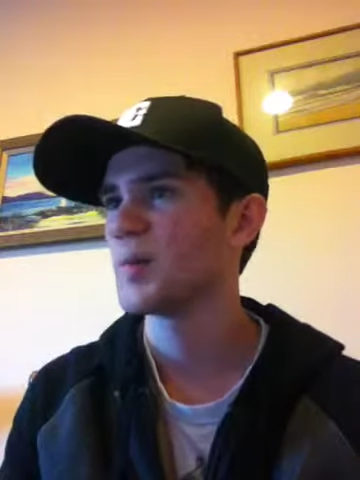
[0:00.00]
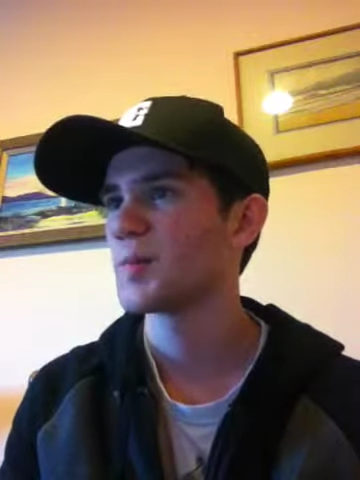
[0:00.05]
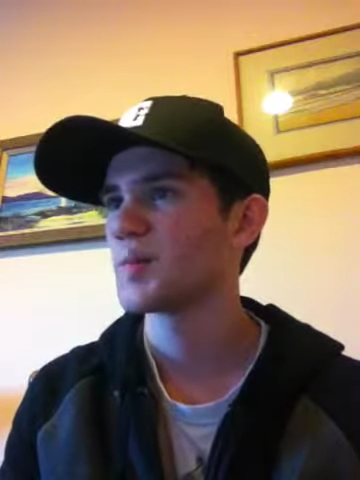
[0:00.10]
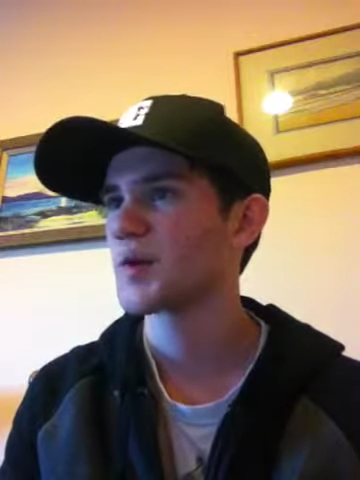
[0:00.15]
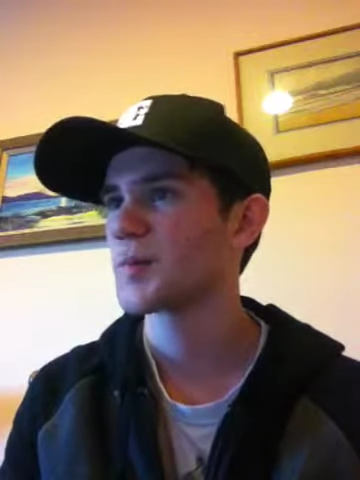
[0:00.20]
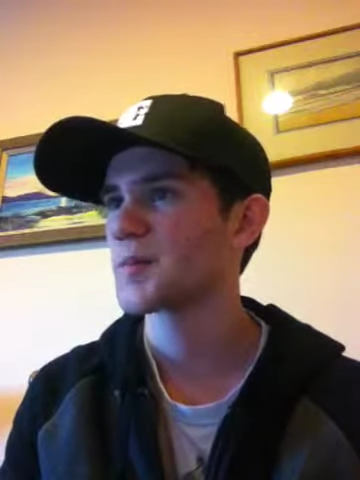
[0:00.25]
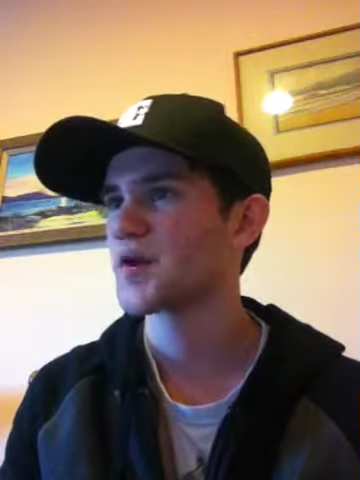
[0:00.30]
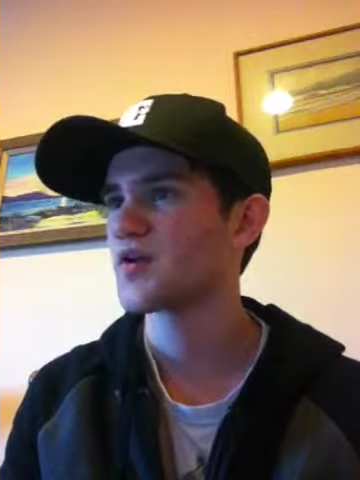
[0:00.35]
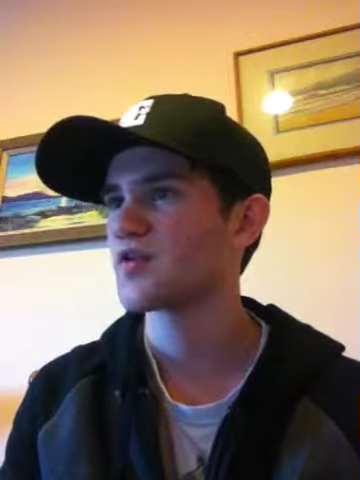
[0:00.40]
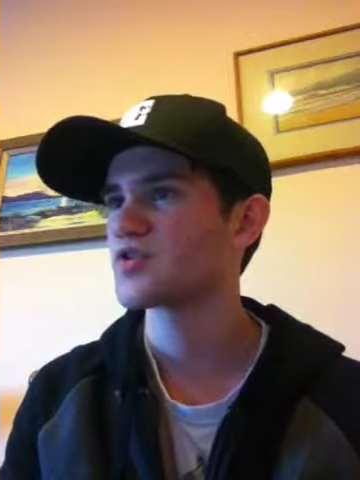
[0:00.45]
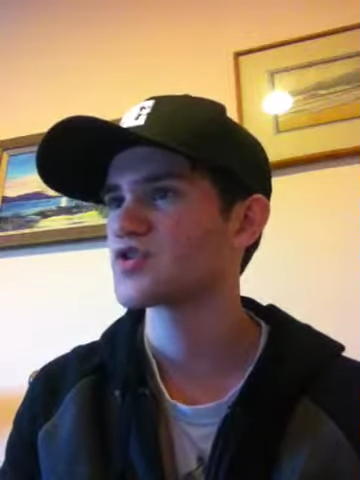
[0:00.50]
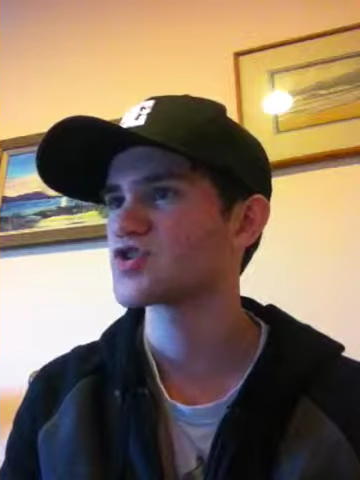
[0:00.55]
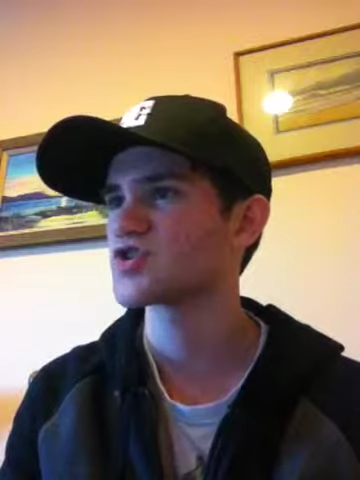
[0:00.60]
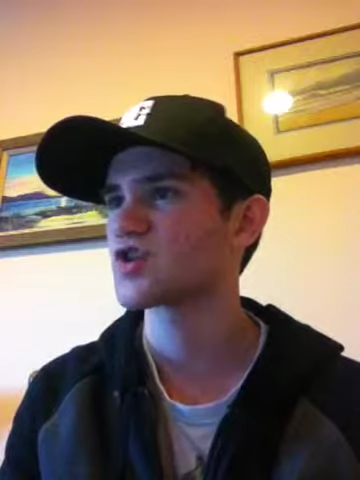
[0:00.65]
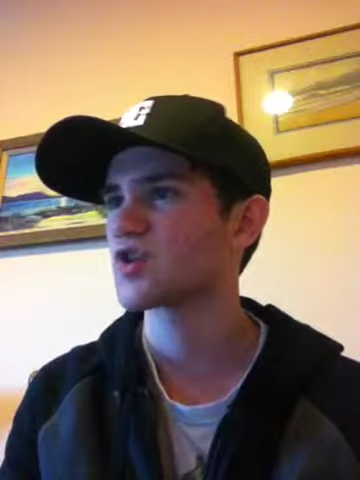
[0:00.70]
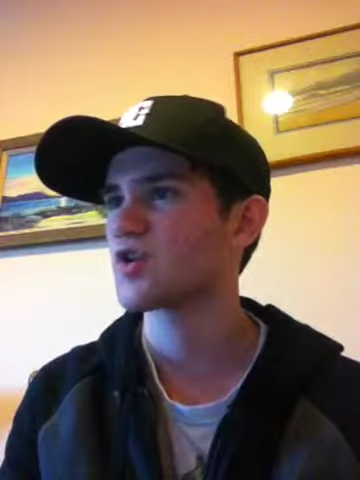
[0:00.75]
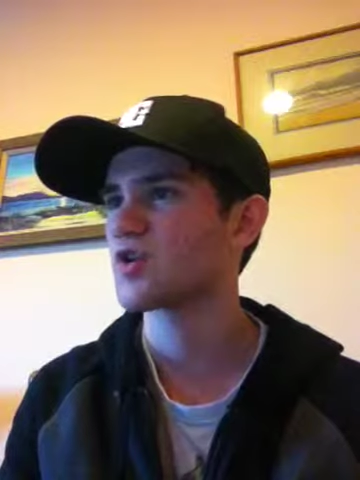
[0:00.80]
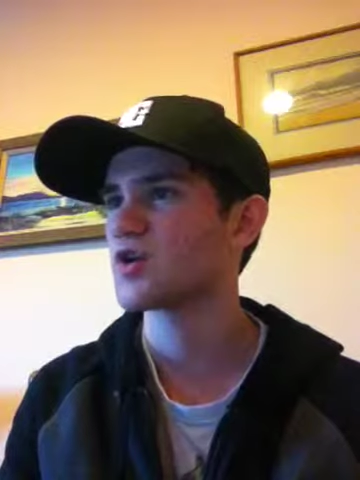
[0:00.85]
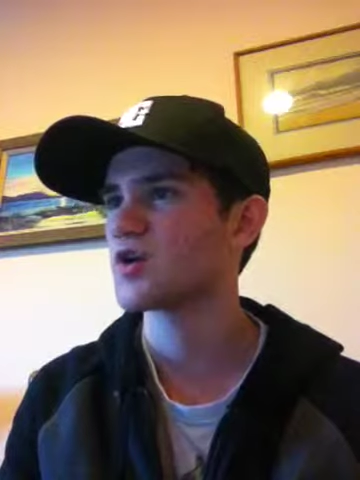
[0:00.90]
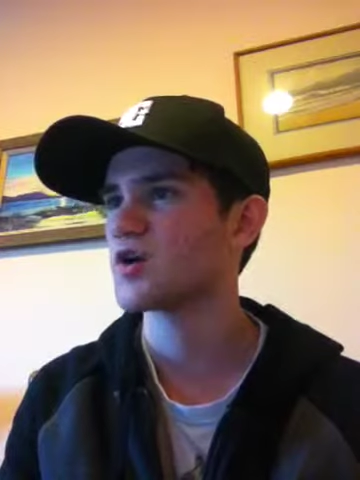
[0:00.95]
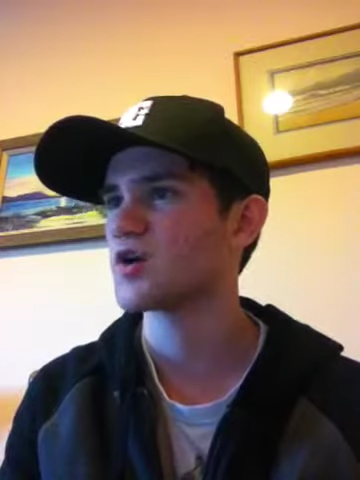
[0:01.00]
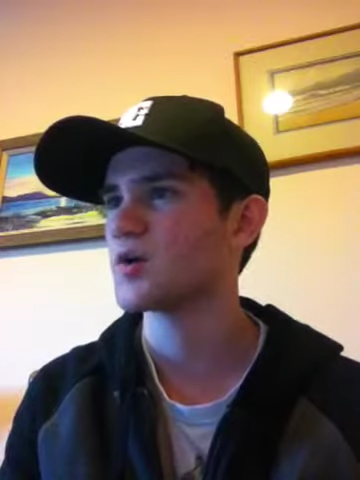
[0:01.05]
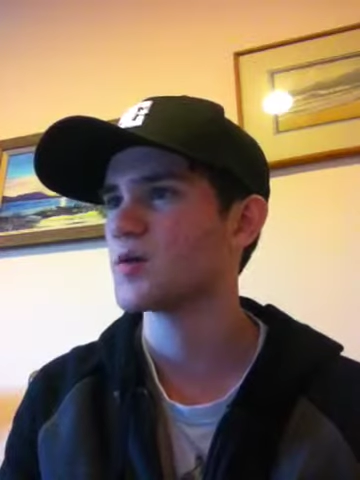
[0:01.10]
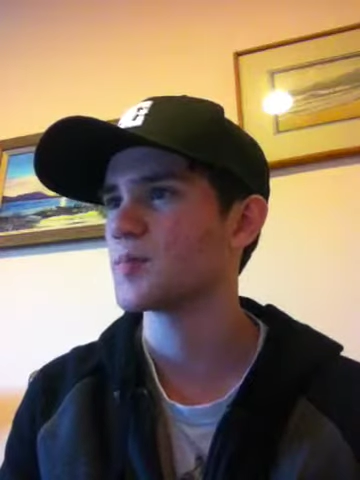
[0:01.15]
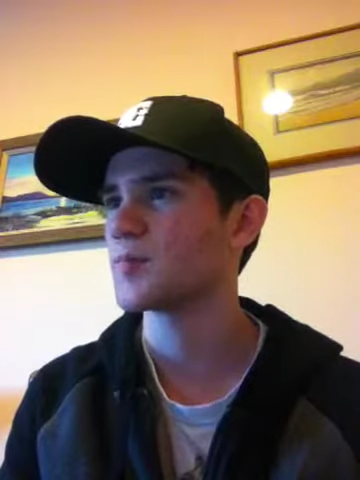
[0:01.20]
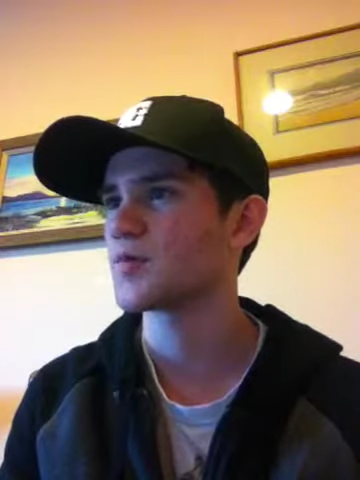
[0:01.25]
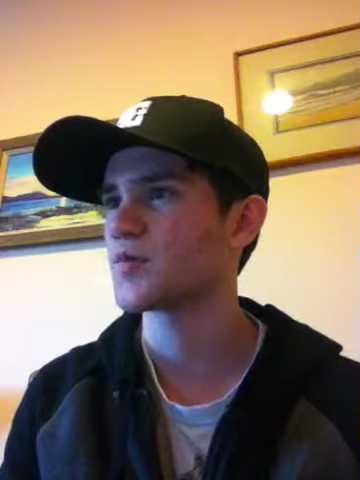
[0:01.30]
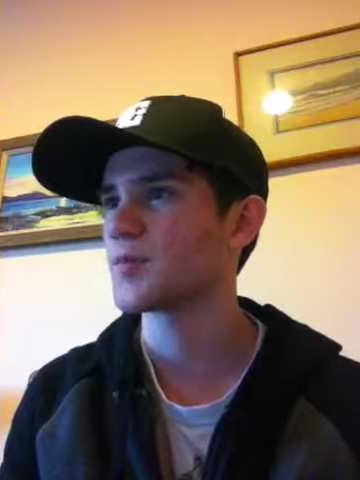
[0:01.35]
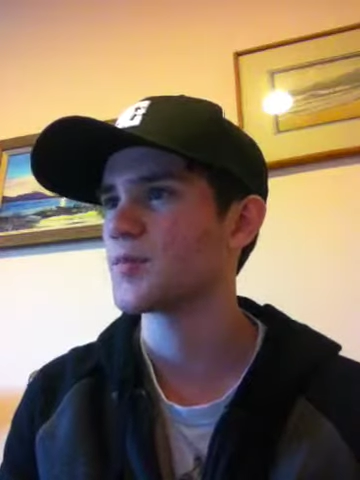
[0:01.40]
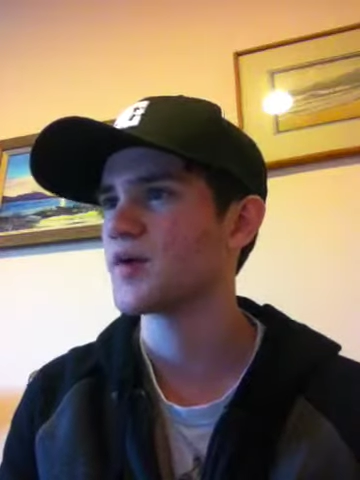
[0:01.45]
but I'm not really sure
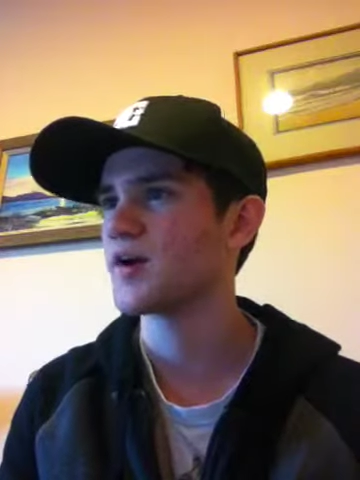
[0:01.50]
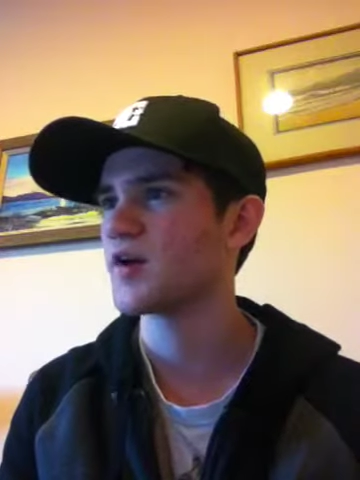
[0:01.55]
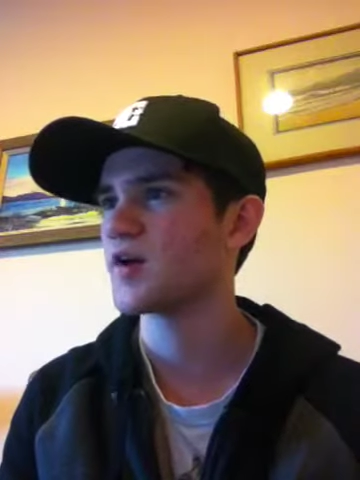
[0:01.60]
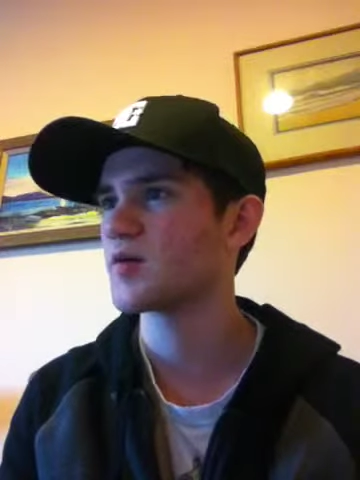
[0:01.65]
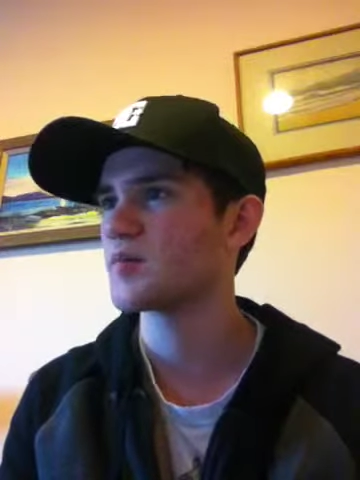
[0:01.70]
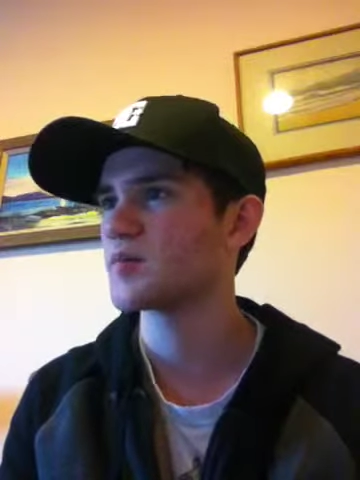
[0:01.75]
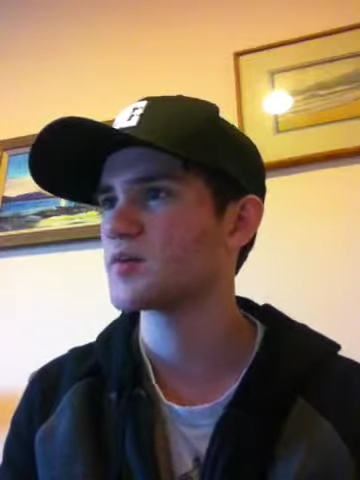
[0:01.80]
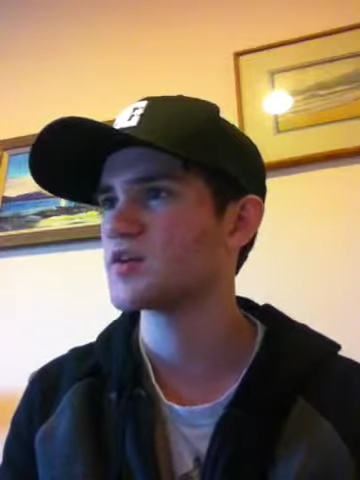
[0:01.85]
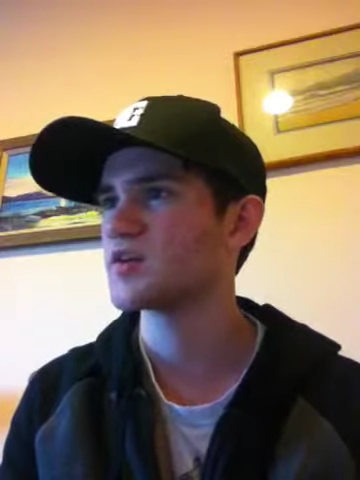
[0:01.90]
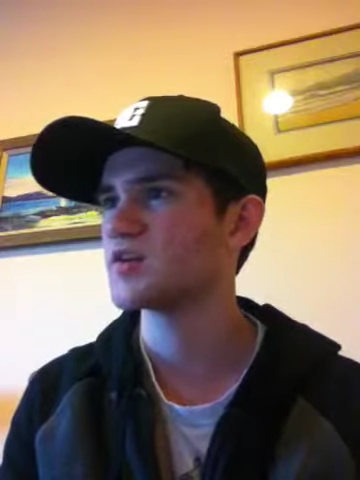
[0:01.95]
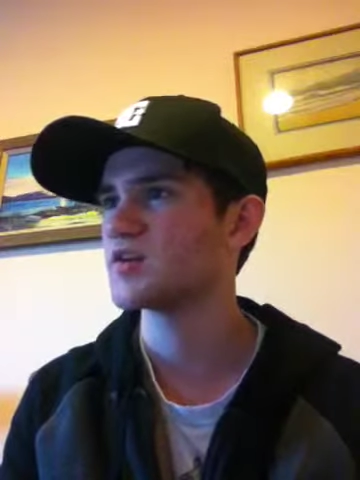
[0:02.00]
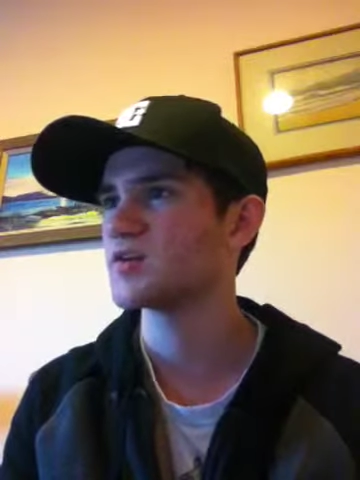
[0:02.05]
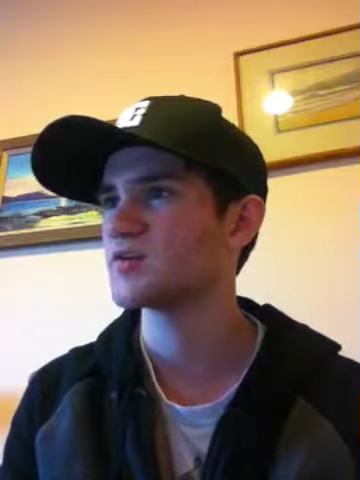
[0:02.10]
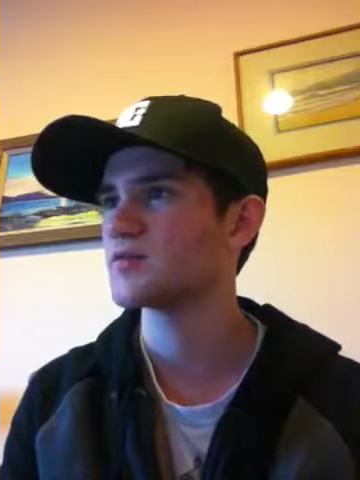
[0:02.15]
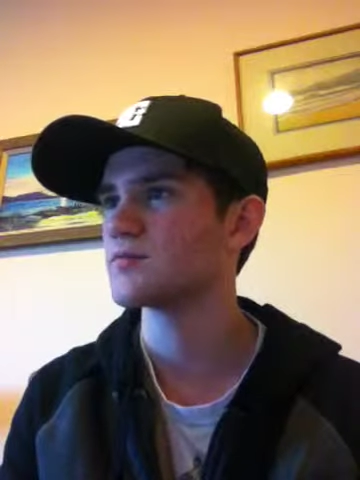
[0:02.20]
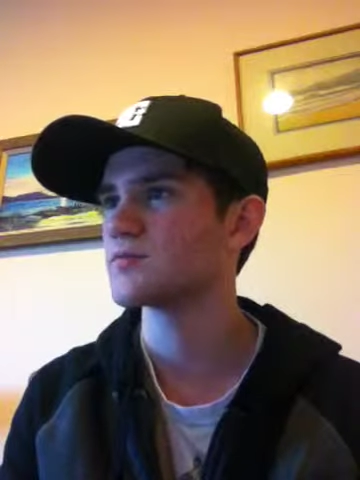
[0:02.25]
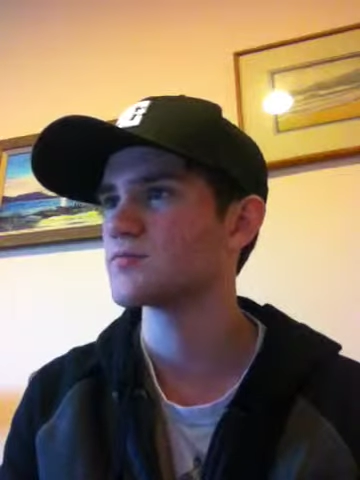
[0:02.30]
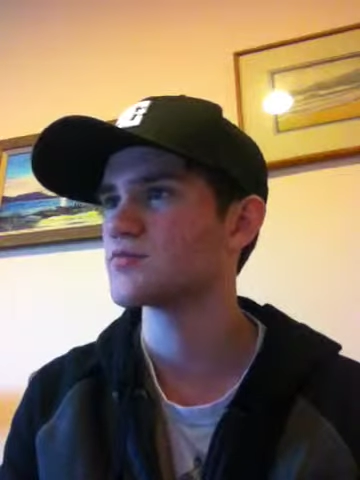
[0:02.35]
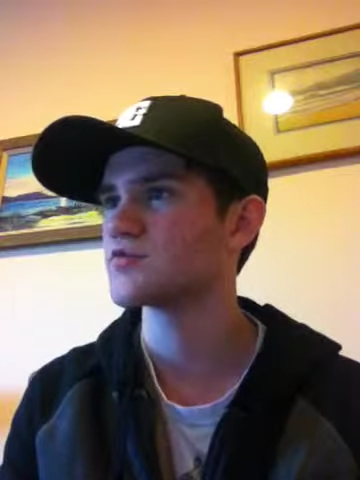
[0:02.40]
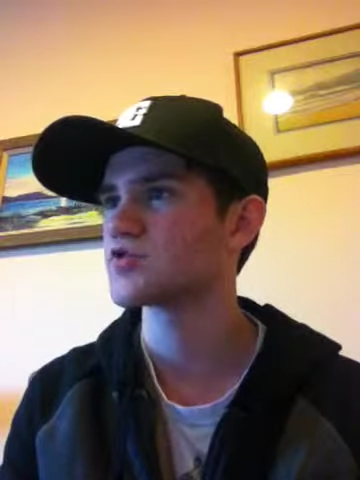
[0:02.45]
it prepared me